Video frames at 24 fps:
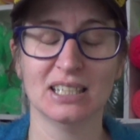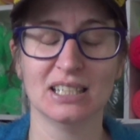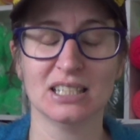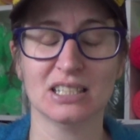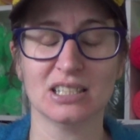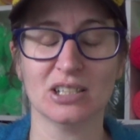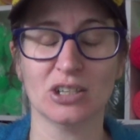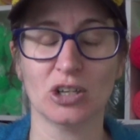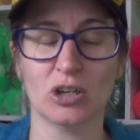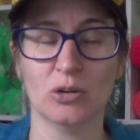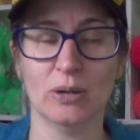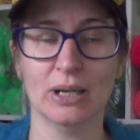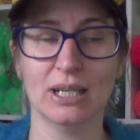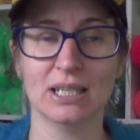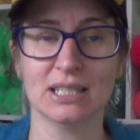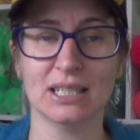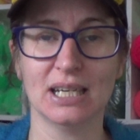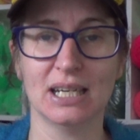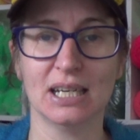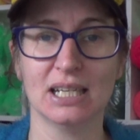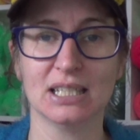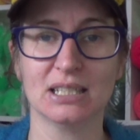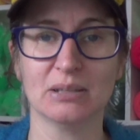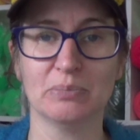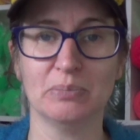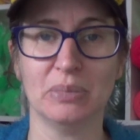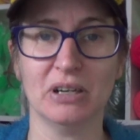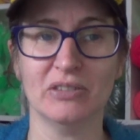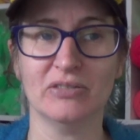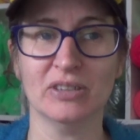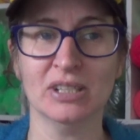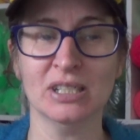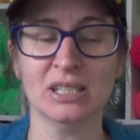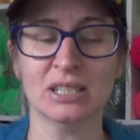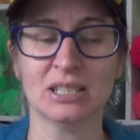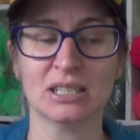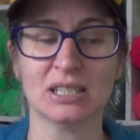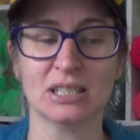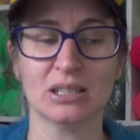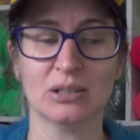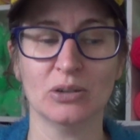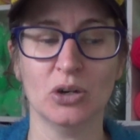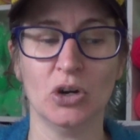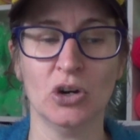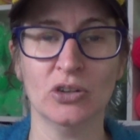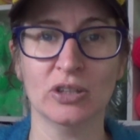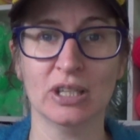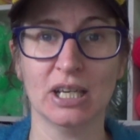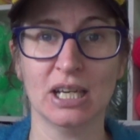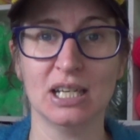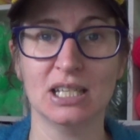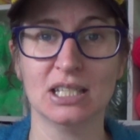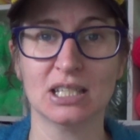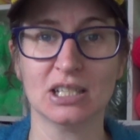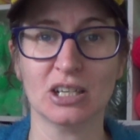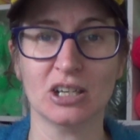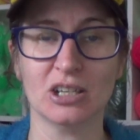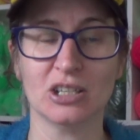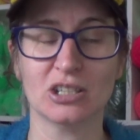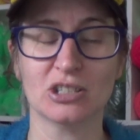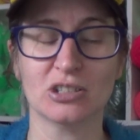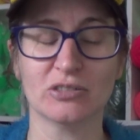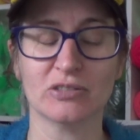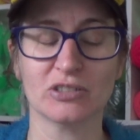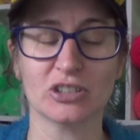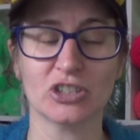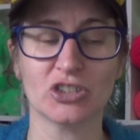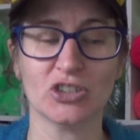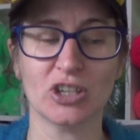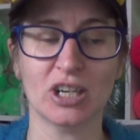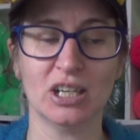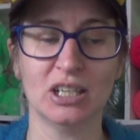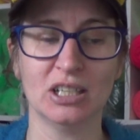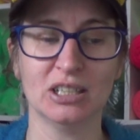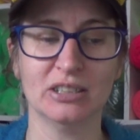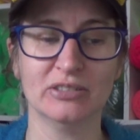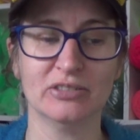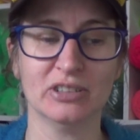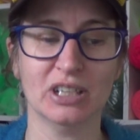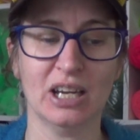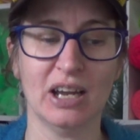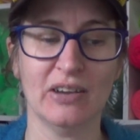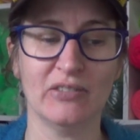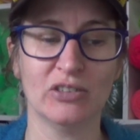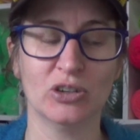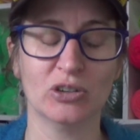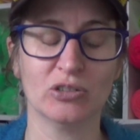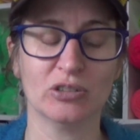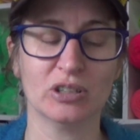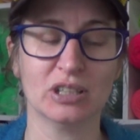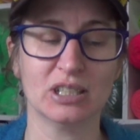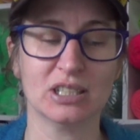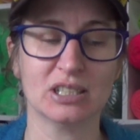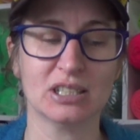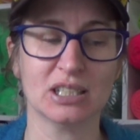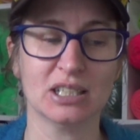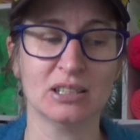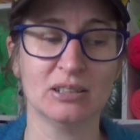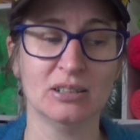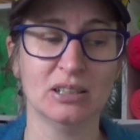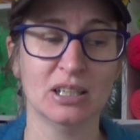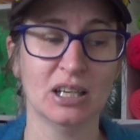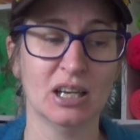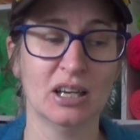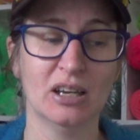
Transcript: So Queensland is above us on the east coast of Australia, if I haven't already said.